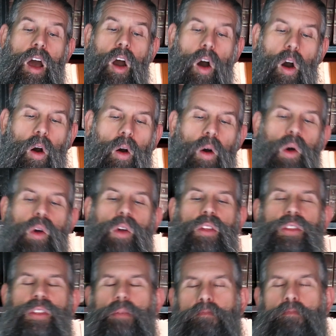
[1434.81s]
All
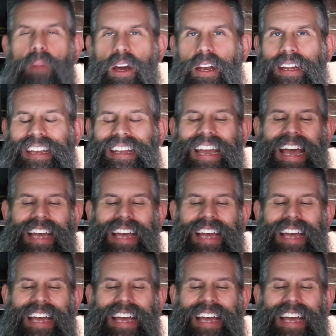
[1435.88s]
the money